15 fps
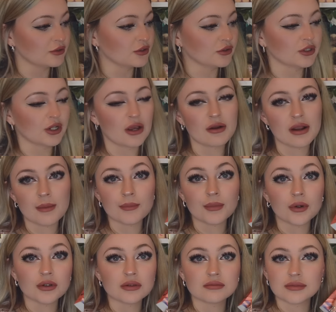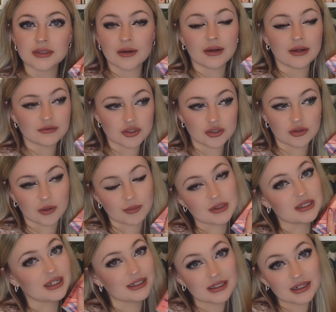Do already own it but now I have two
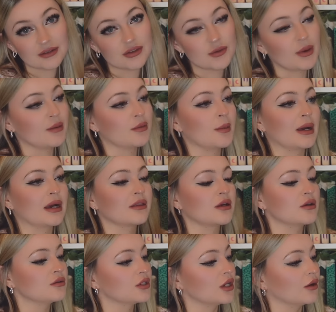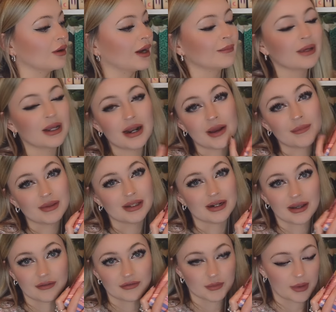copies. I didn't have the paperback though so I'm kind of happy that I
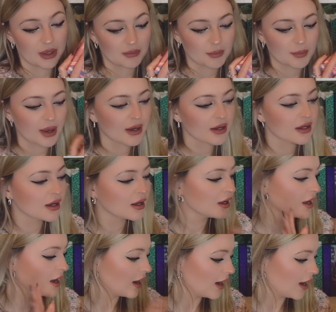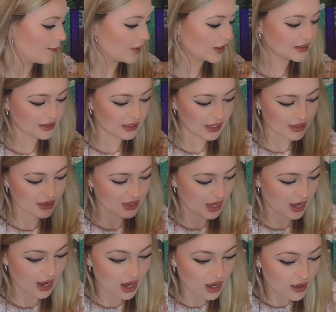have the paperback. Um, but I did get
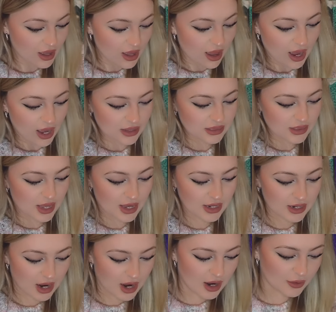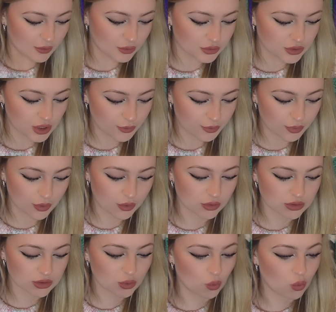that and then I also
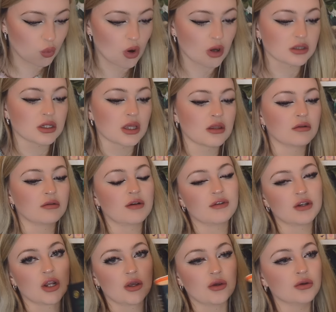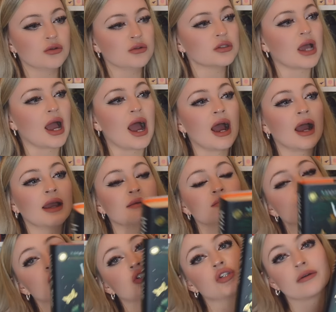bought What the River Knows. I am
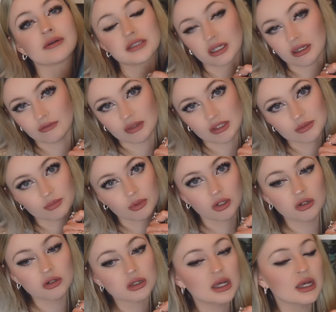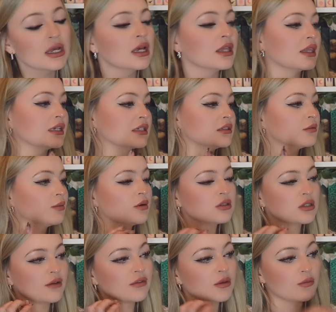so excited for this book. This is supposed
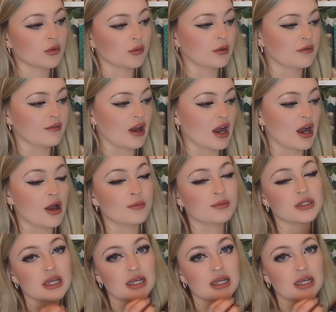to have the mummy vibes.